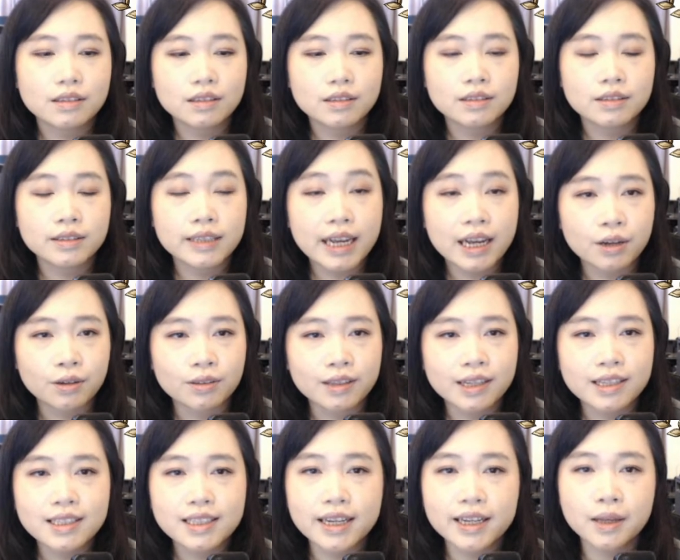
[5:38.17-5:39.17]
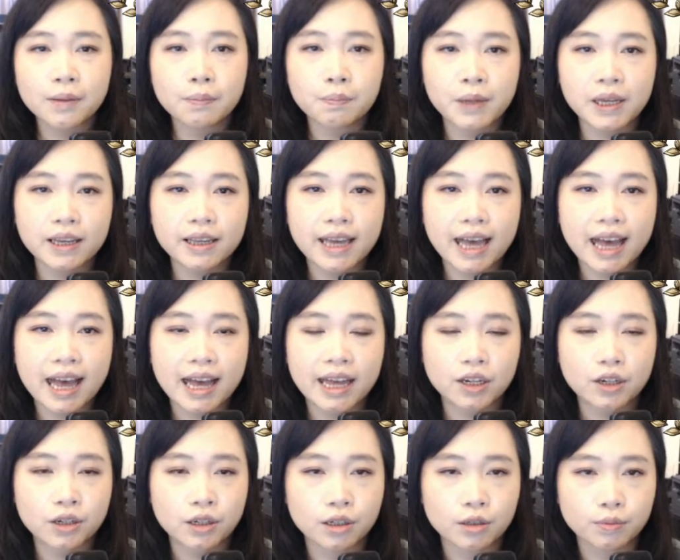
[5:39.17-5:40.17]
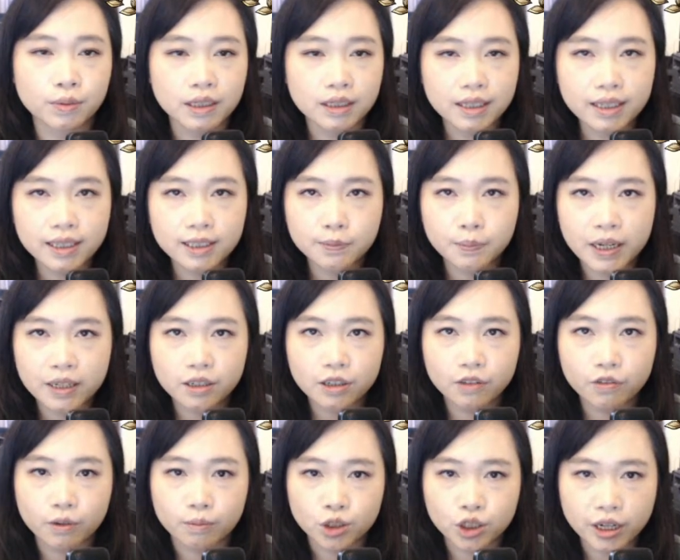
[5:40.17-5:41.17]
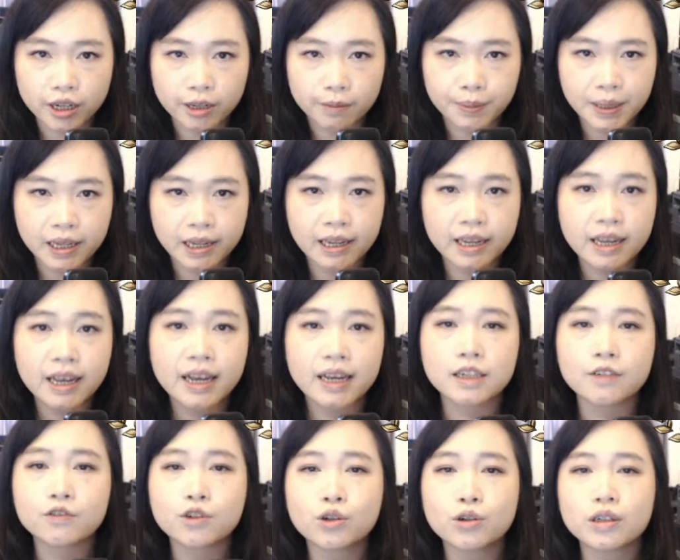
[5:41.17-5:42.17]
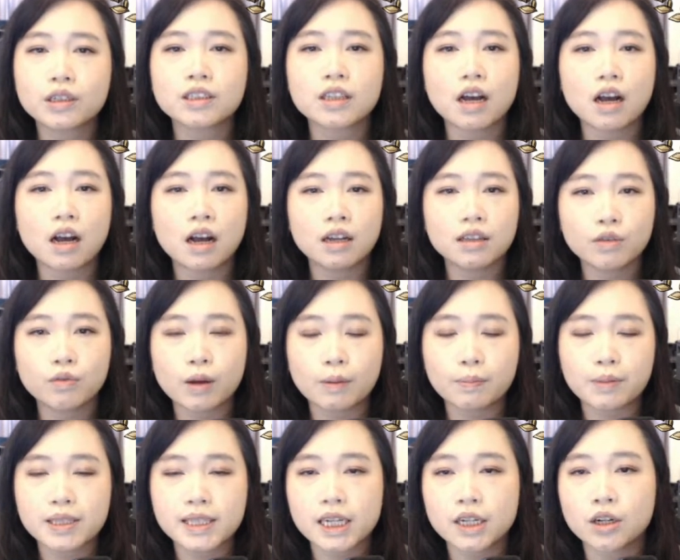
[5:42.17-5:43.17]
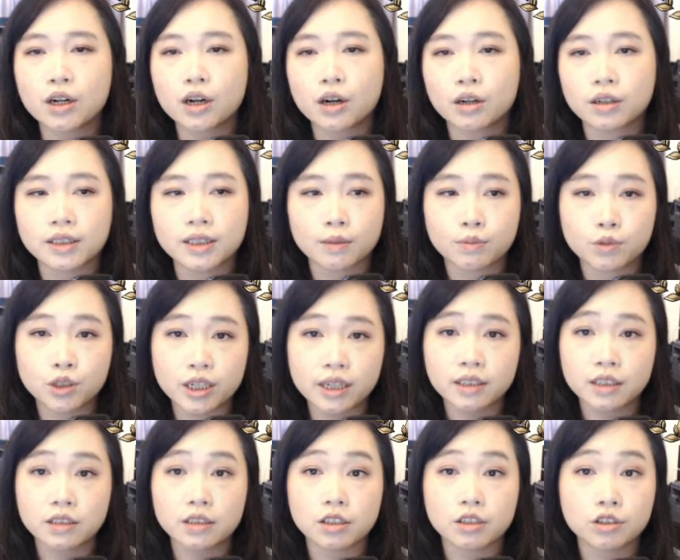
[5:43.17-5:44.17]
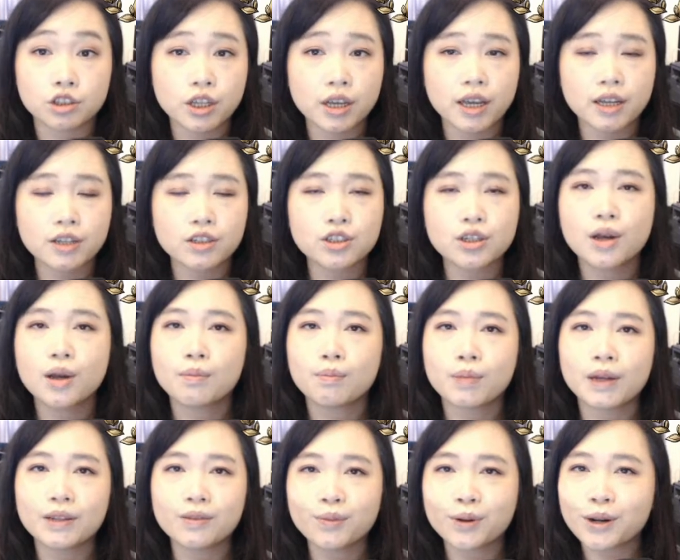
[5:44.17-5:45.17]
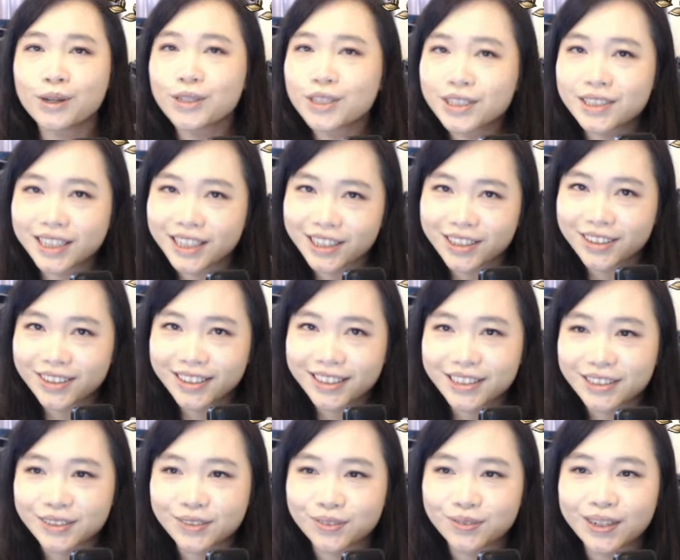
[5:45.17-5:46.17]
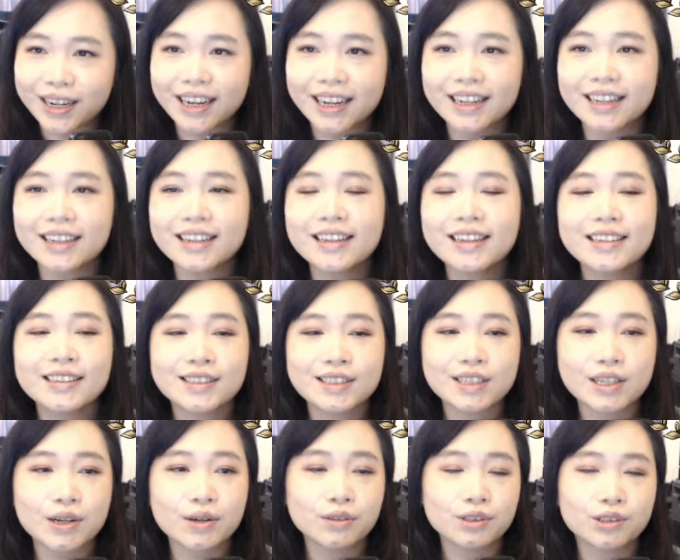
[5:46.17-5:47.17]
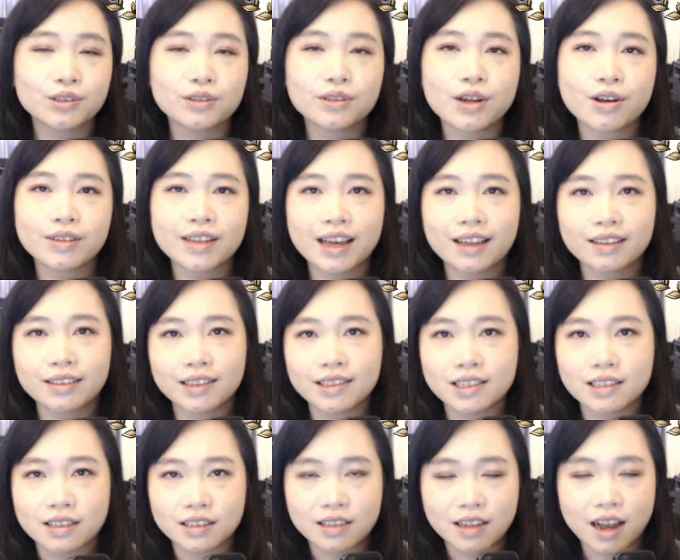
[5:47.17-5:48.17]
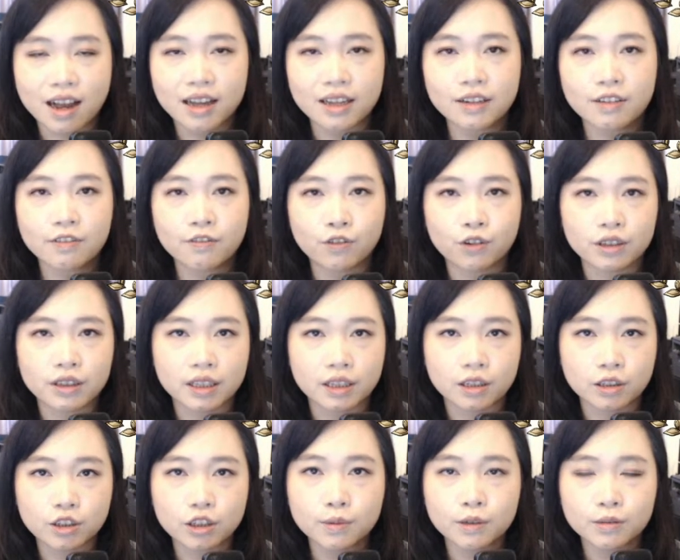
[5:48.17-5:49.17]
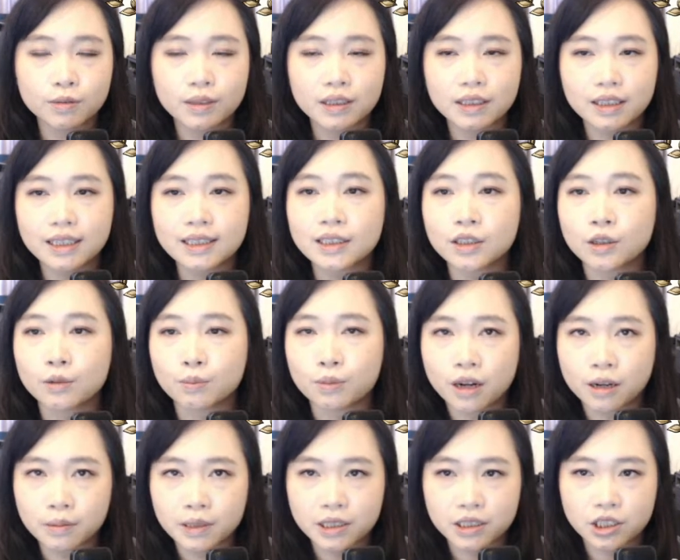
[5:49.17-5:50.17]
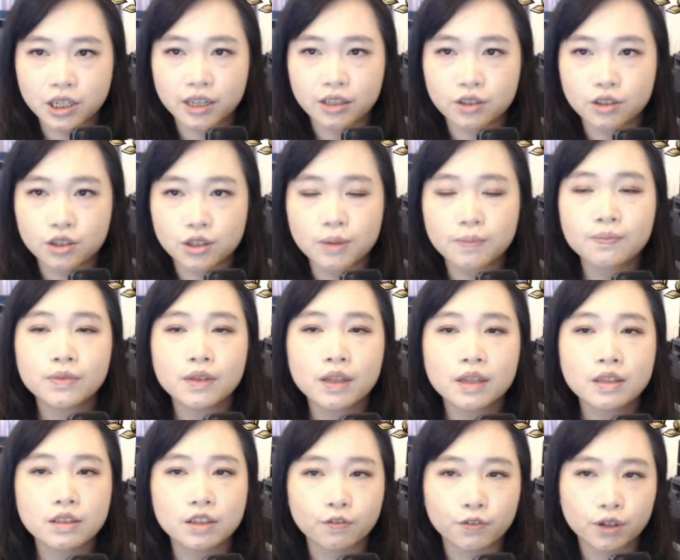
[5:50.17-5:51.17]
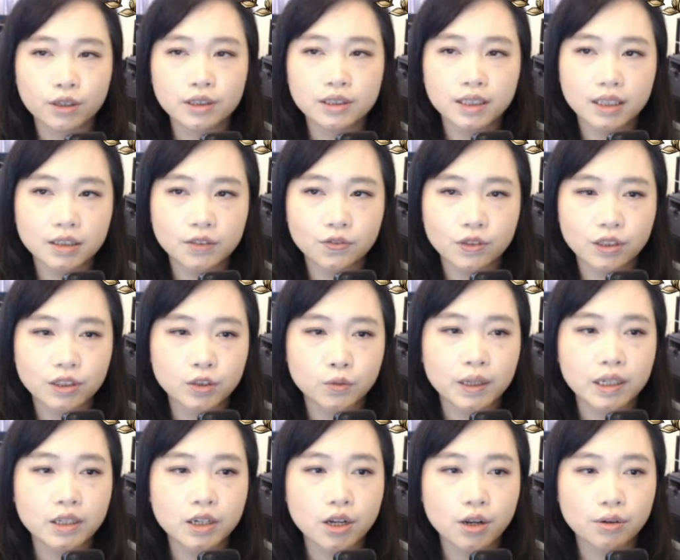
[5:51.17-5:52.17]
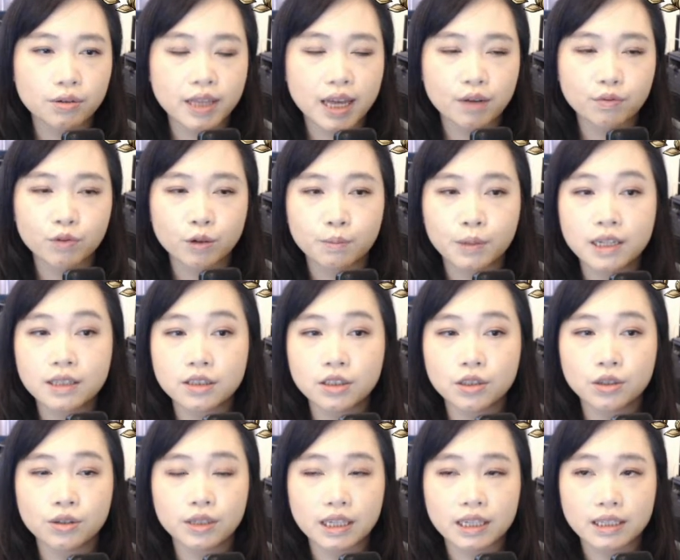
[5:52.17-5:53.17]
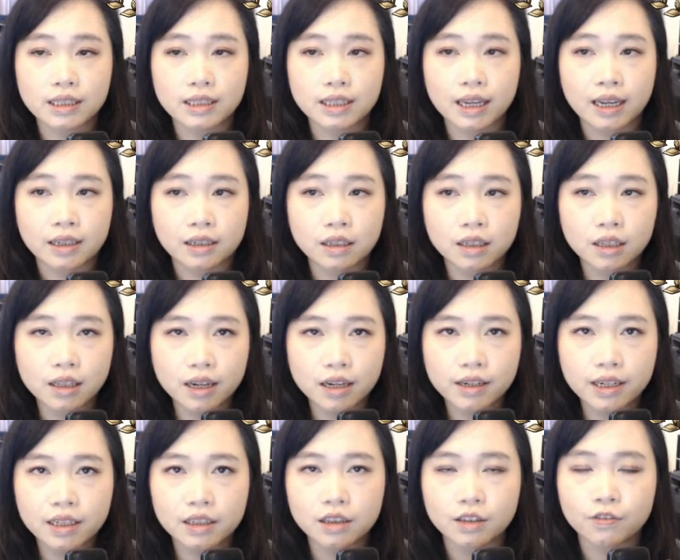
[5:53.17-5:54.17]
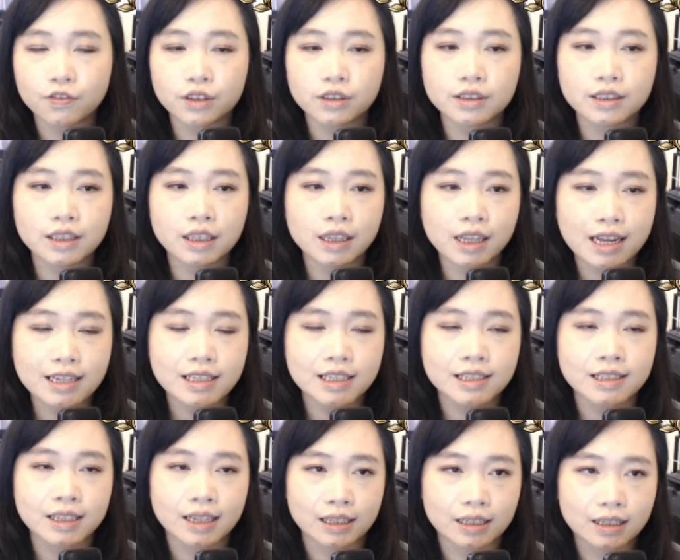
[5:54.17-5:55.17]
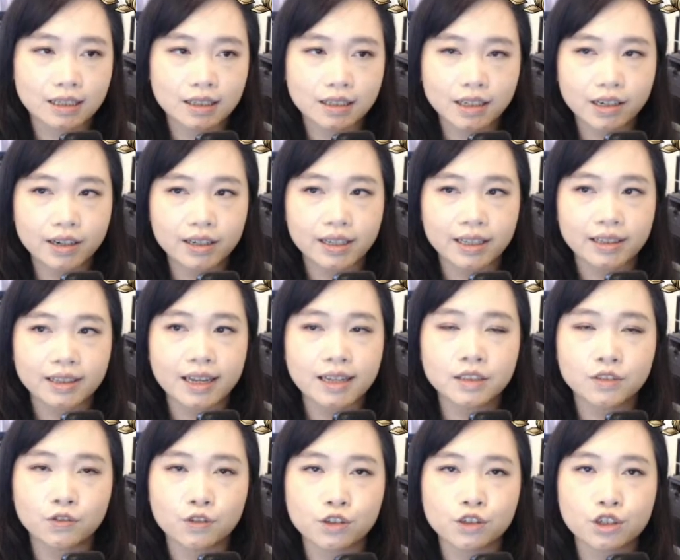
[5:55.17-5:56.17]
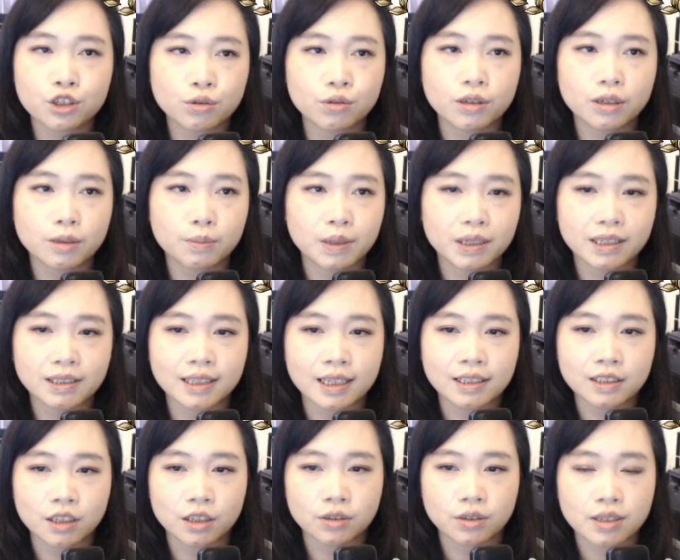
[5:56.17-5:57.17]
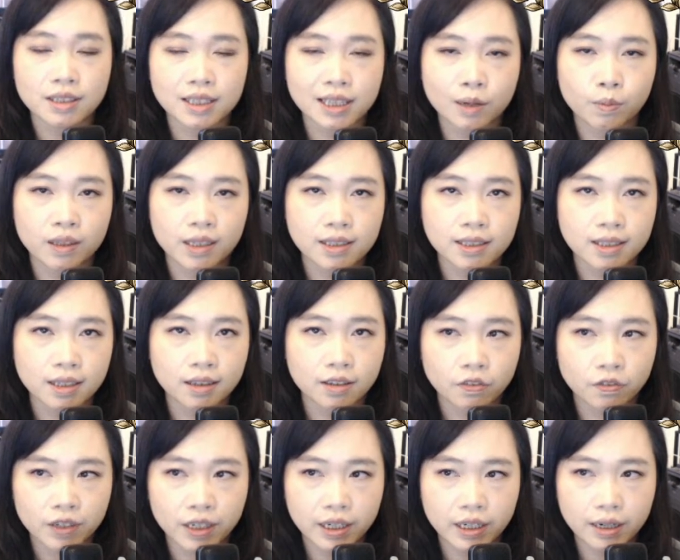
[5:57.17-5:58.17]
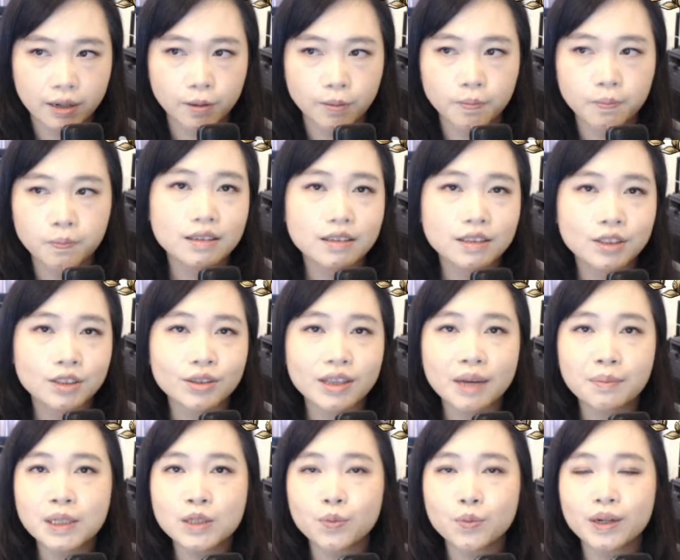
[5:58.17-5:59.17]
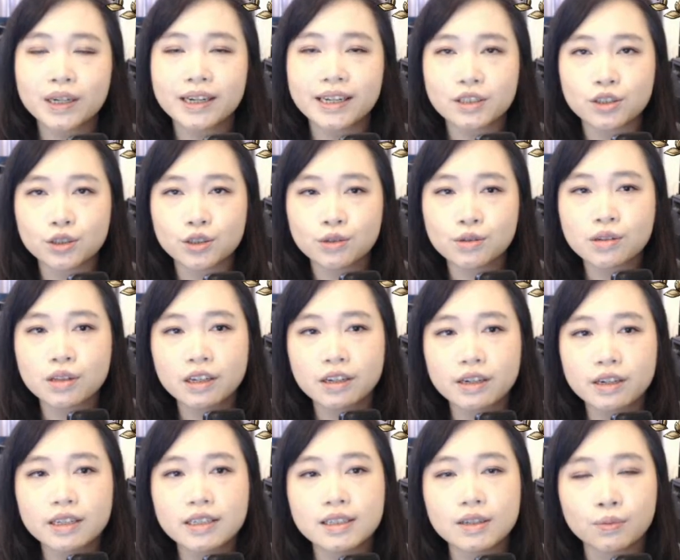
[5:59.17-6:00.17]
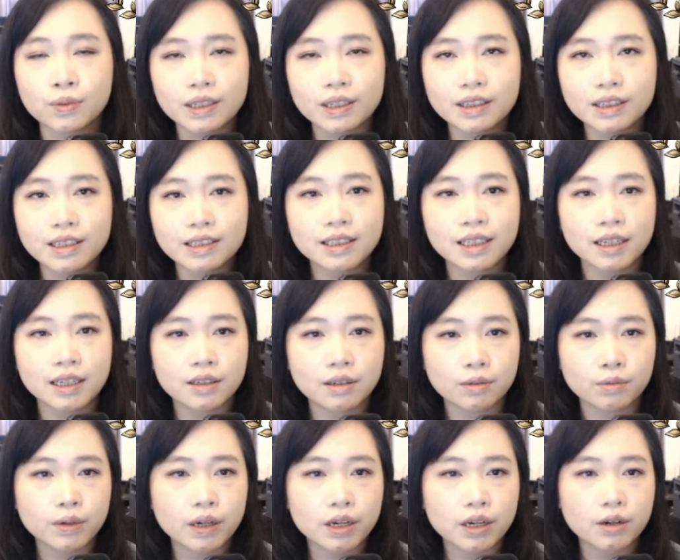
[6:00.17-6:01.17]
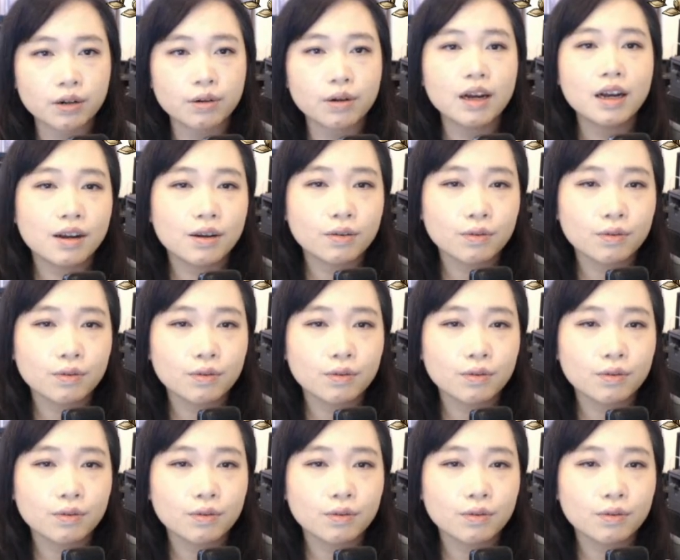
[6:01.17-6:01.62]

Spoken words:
Now, let's take a peek at her release banner from JP, and of course, all the weapons here are subjected to change, but we're all just curious, right? So do know that this is not for the global release, it'll probably change. So first things first, we know that Rapunzel is a Cleric, the first class is a Cleric, and that is for sure because that's also the same one that's in the video. So that means we're gonna get 2 Clerics released in a row.